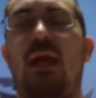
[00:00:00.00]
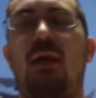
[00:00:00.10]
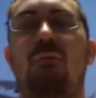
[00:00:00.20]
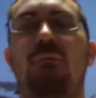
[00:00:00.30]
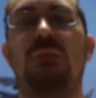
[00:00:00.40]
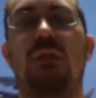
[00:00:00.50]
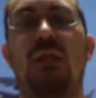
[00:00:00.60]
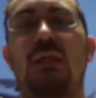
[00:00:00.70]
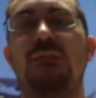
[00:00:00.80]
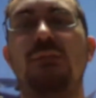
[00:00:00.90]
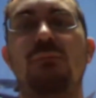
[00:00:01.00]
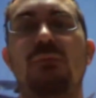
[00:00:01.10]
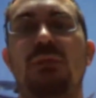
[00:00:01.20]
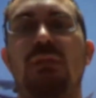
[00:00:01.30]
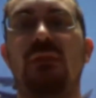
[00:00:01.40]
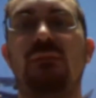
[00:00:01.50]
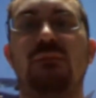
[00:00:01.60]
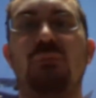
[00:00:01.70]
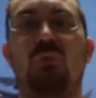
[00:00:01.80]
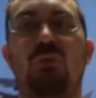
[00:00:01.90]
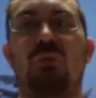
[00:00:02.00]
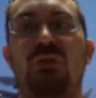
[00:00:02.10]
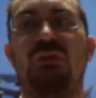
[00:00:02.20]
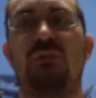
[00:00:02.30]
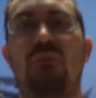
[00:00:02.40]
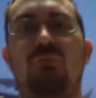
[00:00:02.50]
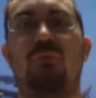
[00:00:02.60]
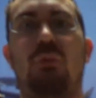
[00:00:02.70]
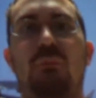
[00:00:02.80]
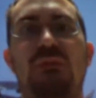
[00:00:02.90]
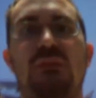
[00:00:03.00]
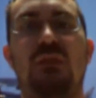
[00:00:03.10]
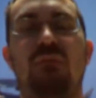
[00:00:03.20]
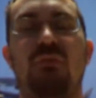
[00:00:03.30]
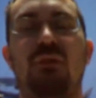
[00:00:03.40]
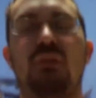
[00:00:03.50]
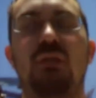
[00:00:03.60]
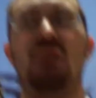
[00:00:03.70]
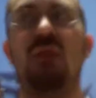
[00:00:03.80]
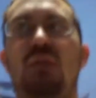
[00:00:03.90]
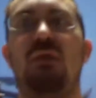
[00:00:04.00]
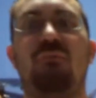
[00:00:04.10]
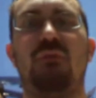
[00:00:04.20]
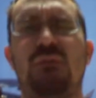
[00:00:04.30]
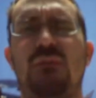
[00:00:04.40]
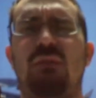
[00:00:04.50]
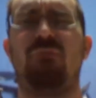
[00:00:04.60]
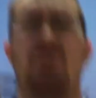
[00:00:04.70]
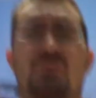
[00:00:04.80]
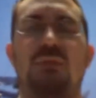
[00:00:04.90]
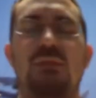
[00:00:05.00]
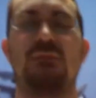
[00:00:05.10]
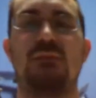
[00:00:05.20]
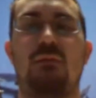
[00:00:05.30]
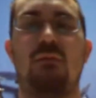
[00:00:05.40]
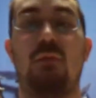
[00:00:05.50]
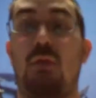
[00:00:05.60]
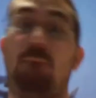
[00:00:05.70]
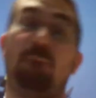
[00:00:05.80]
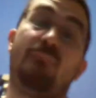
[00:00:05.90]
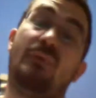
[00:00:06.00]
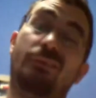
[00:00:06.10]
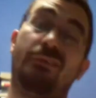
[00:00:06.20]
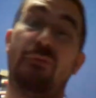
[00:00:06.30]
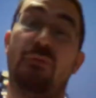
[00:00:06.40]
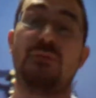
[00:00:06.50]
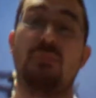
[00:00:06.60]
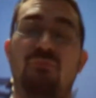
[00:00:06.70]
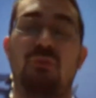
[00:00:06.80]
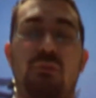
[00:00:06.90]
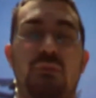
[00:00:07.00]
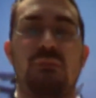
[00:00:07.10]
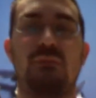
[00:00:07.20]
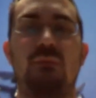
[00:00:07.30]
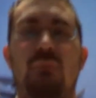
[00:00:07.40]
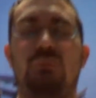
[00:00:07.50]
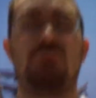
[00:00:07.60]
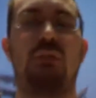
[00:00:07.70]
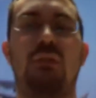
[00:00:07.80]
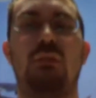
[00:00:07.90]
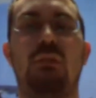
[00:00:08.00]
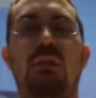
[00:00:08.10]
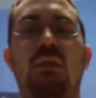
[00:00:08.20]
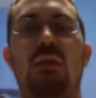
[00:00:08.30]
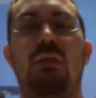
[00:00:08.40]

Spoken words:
I'll try to answer some more questions on the forum and stuff, and if there's enough interest, I'll introduce some failures in the old truck and